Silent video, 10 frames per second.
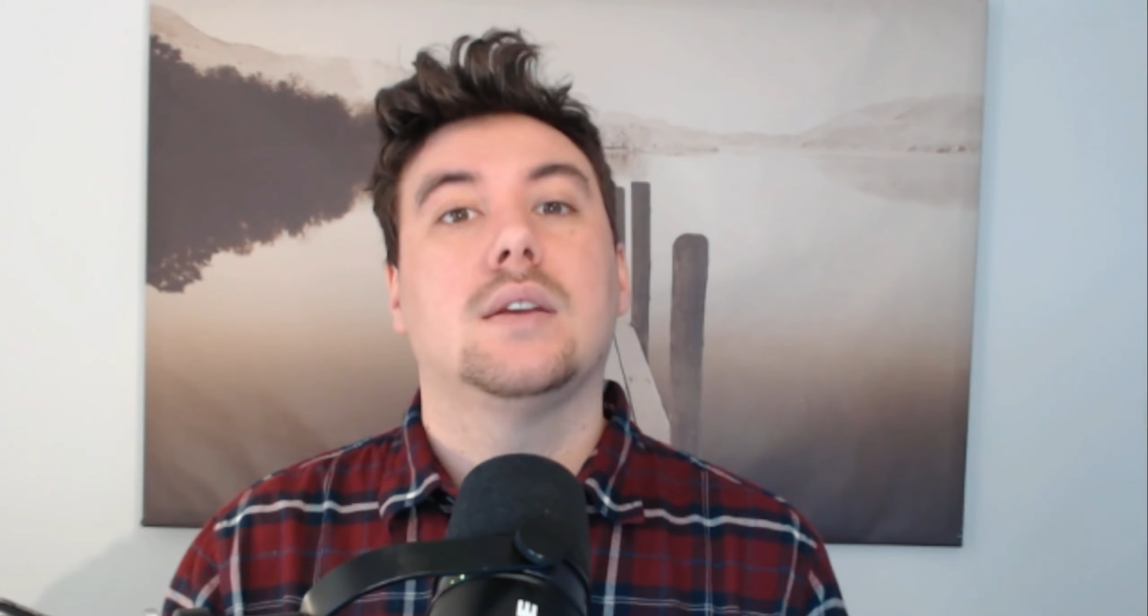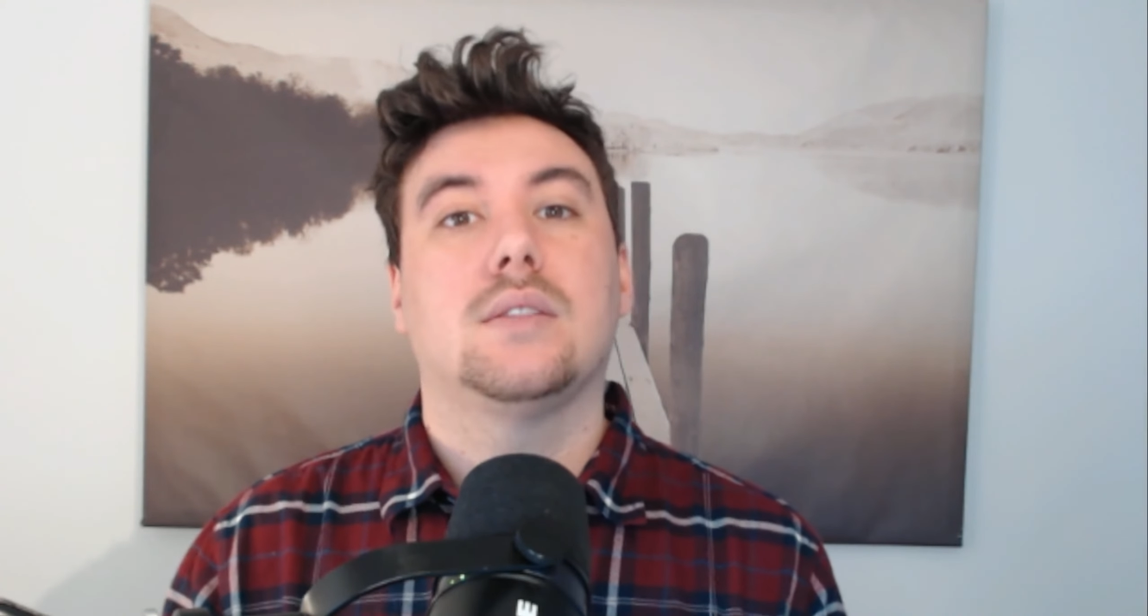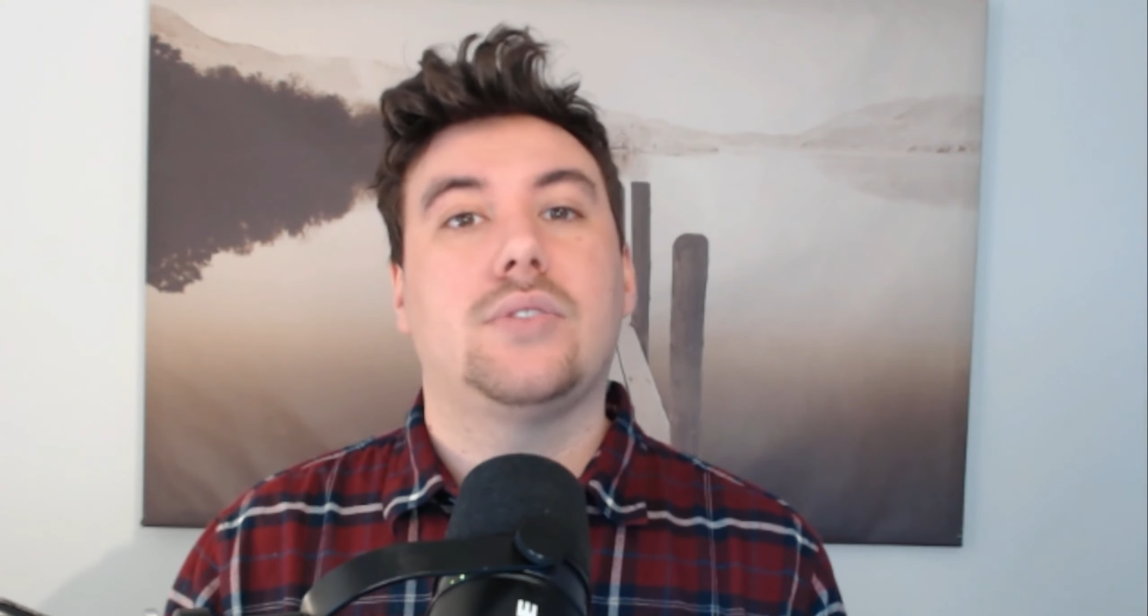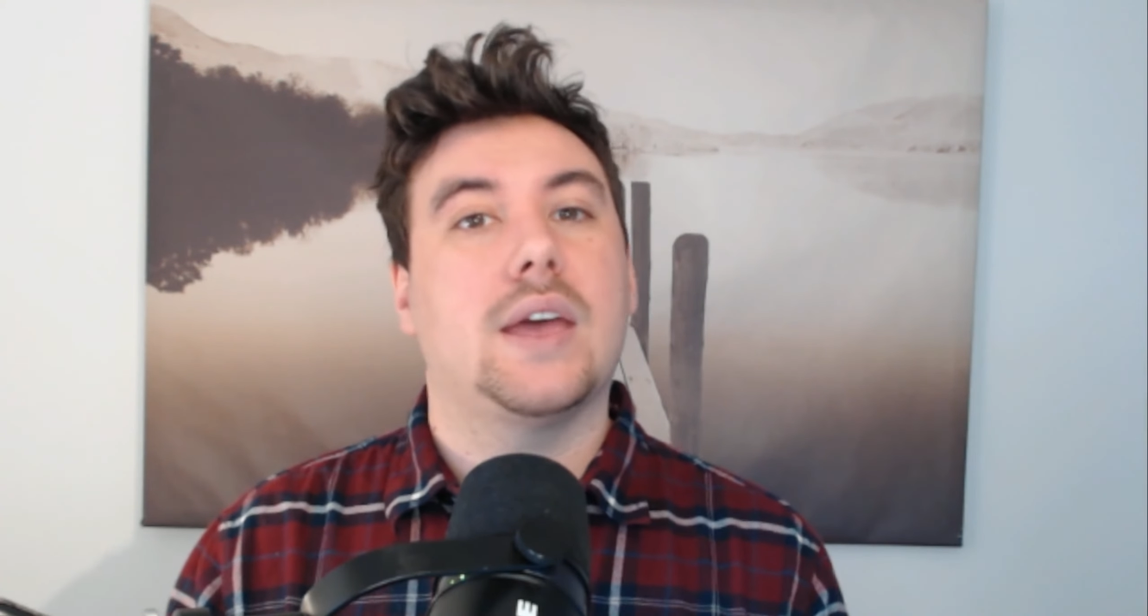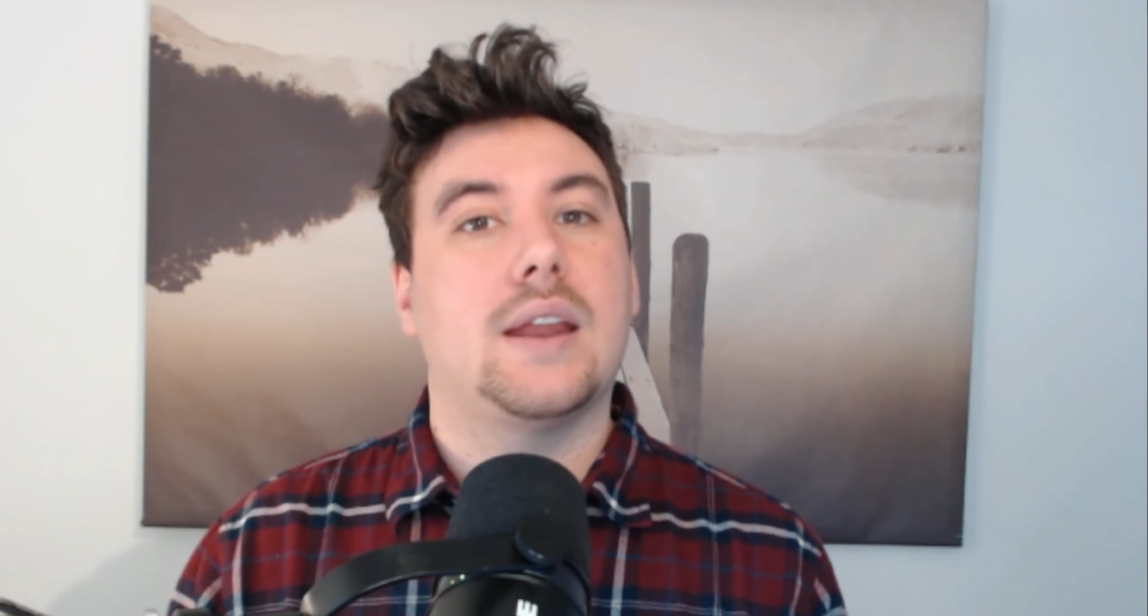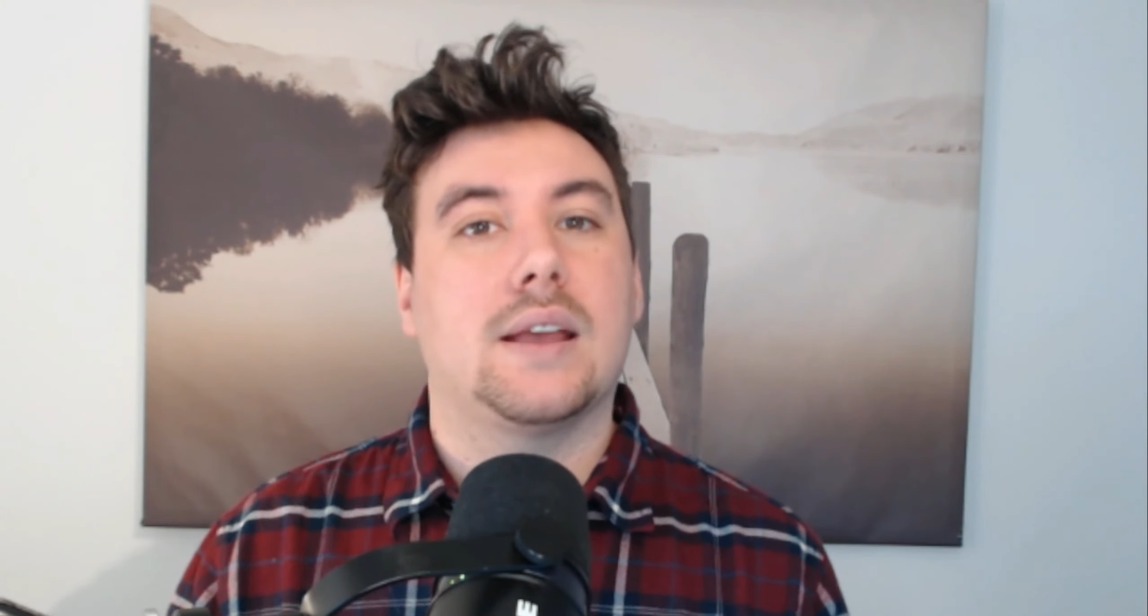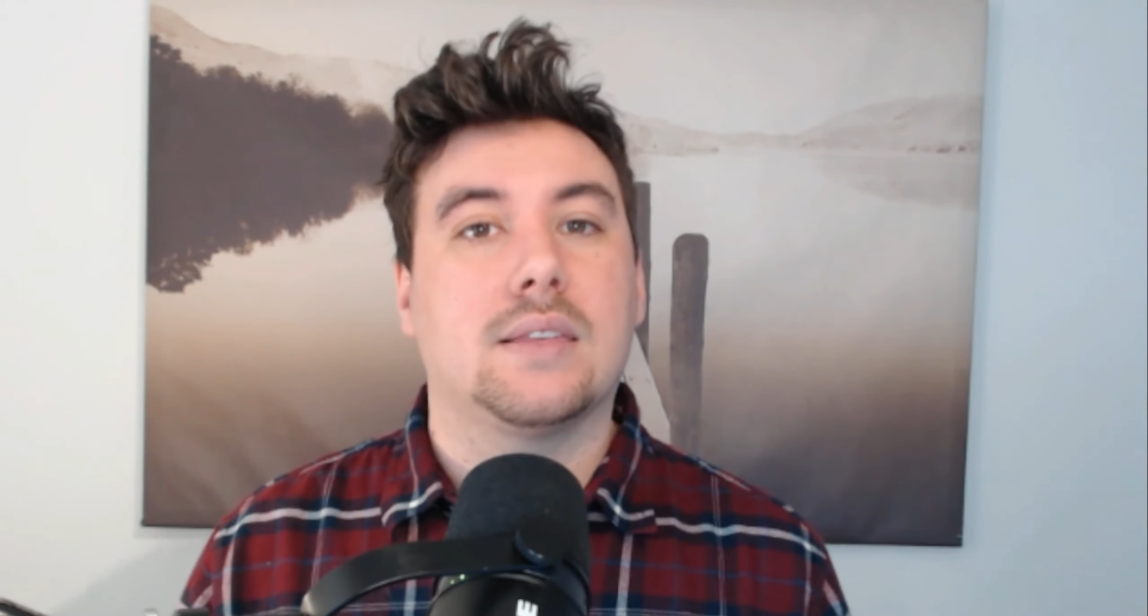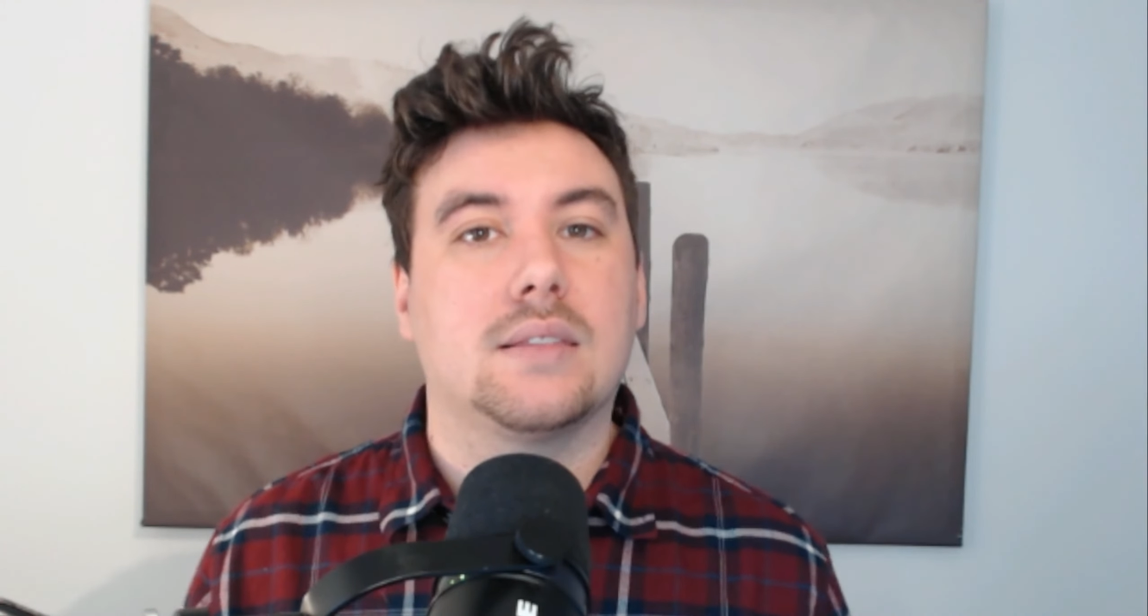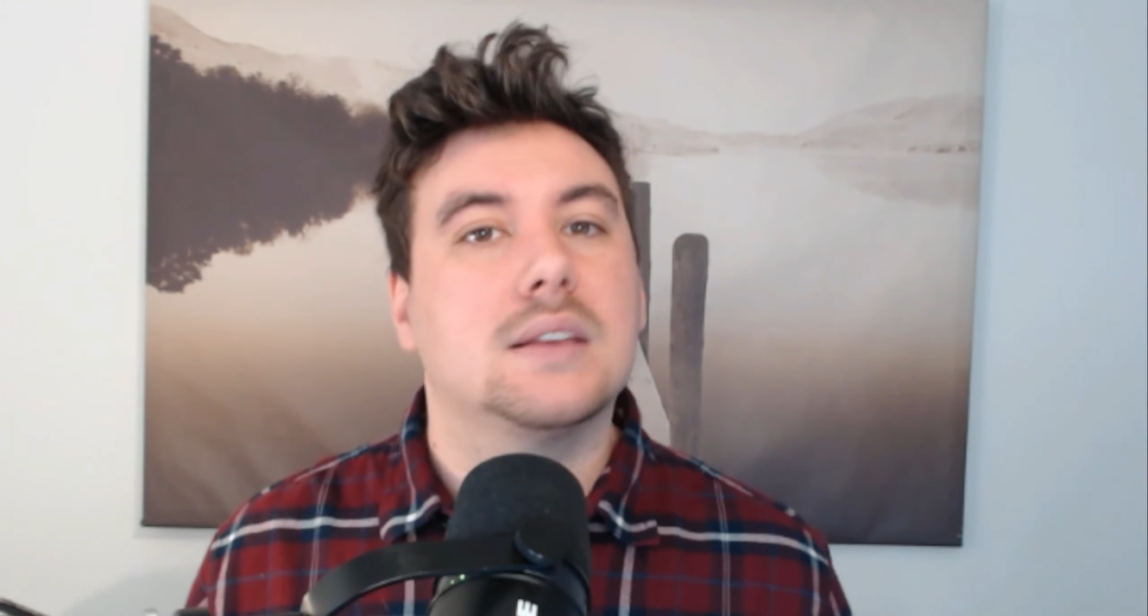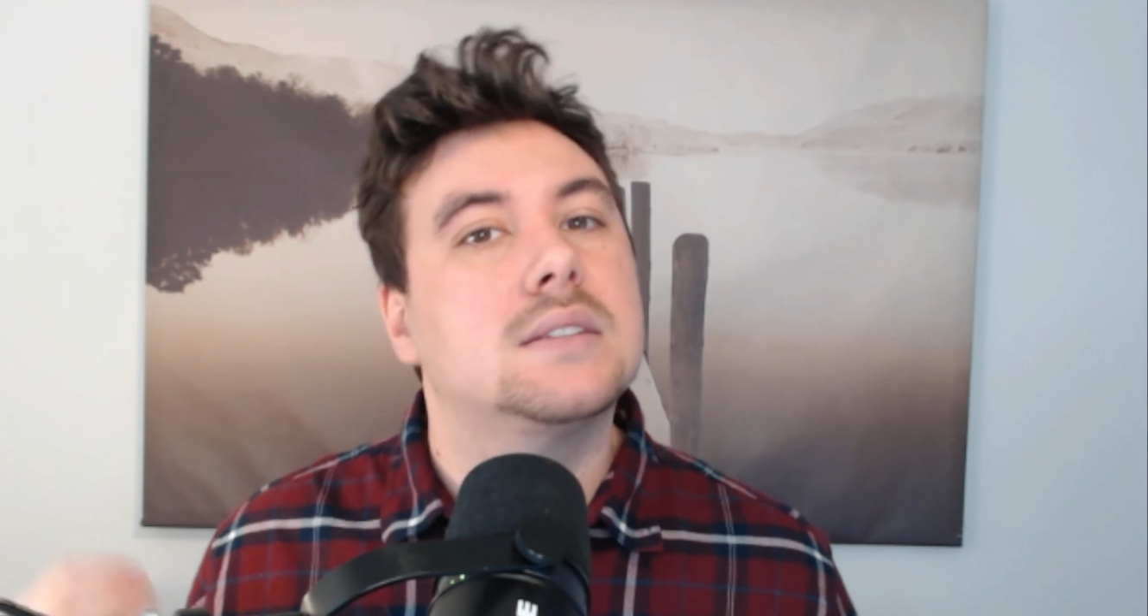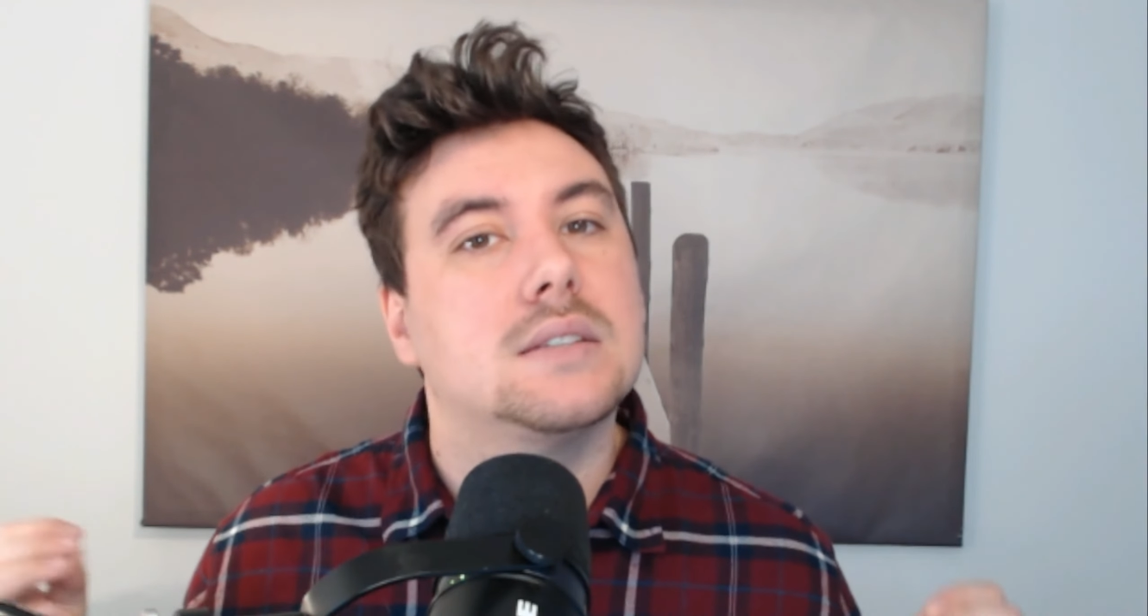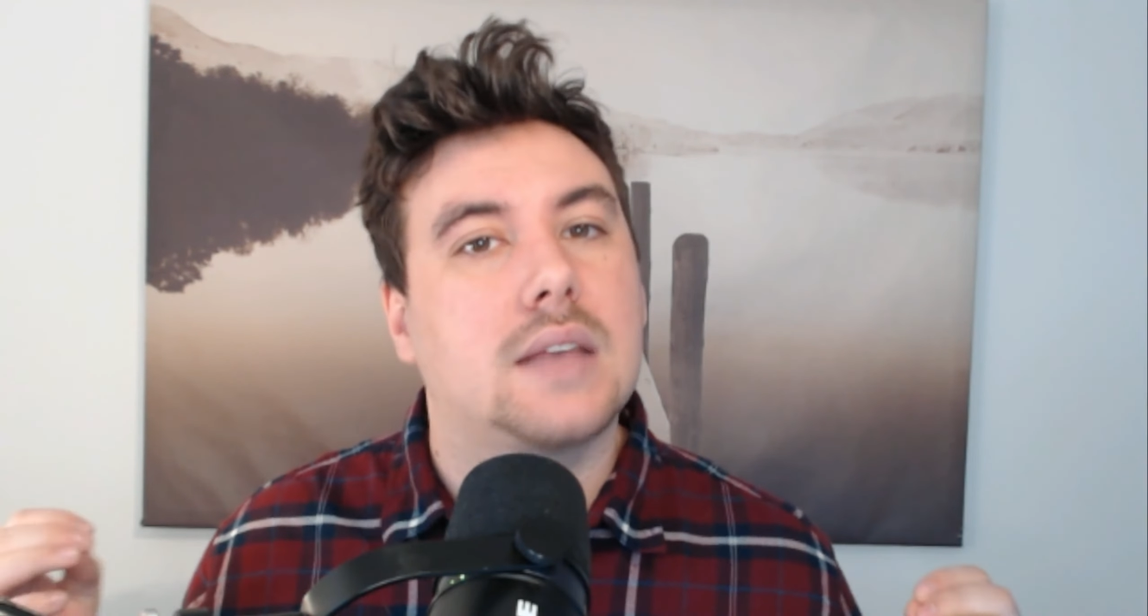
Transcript: then I think this is